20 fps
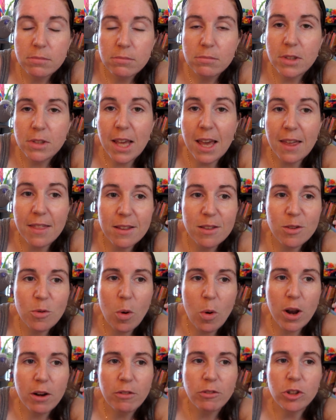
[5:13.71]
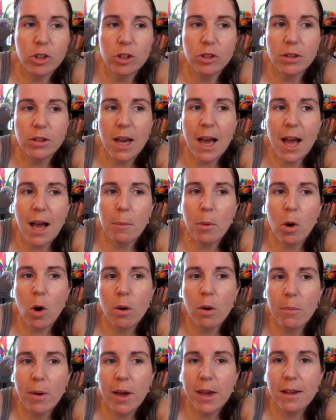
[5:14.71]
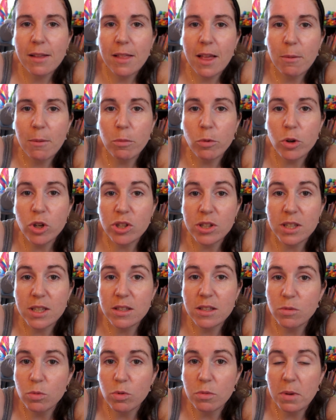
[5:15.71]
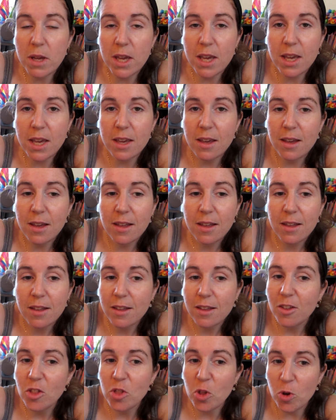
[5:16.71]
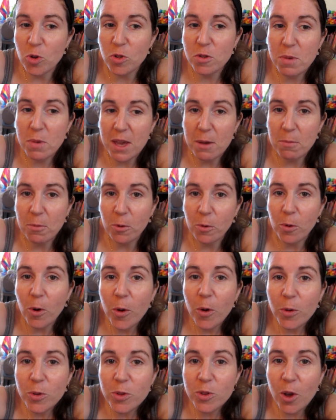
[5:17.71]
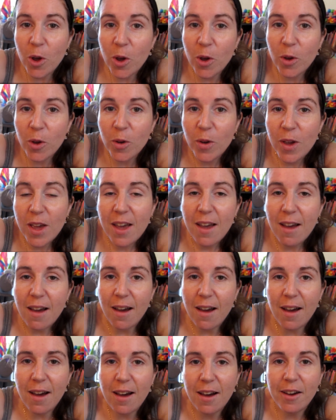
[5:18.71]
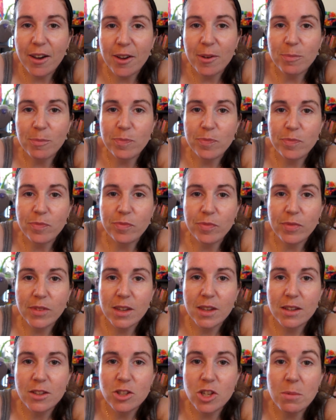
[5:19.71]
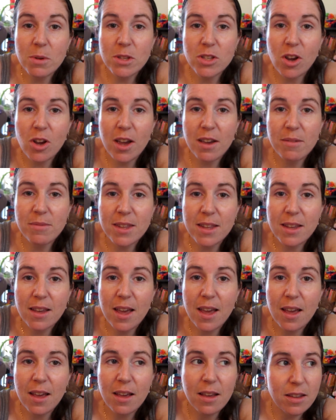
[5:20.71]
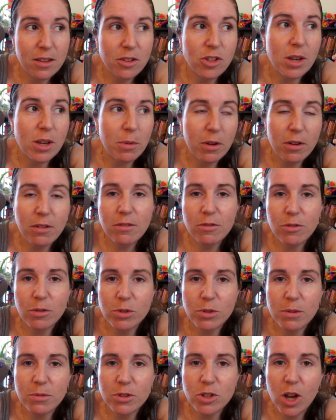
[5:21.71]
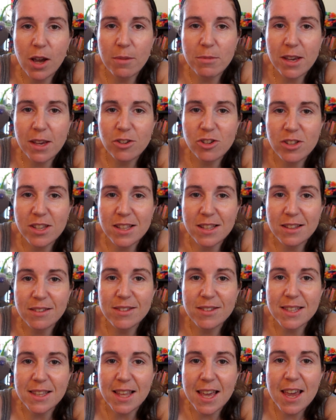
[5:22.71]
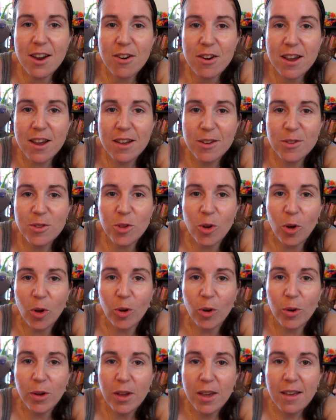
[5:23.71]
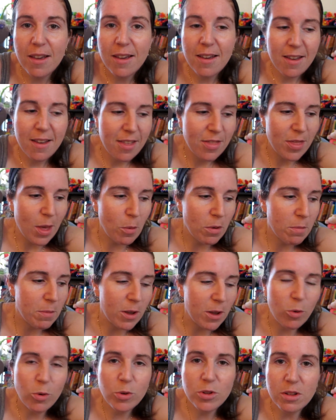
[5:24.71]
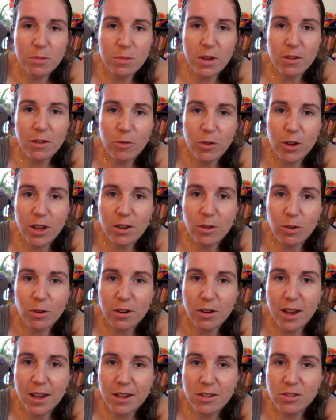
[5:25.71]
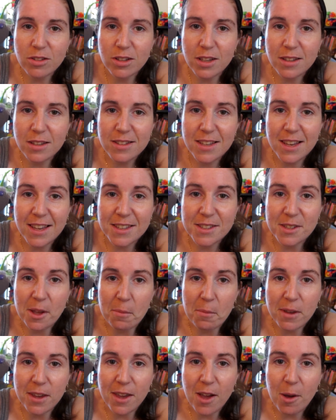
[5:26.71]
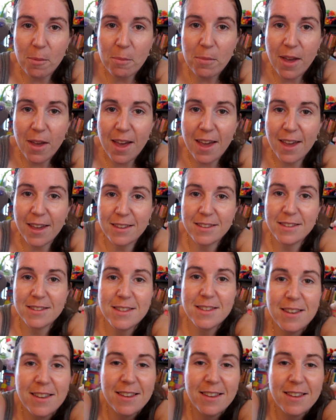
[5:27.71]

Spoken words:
Yeah, there's quite a few. On my collab wish list would be those people also. Gemma from Gemma Times actually lives in the area, so that would be awesome if we could actually tee something up and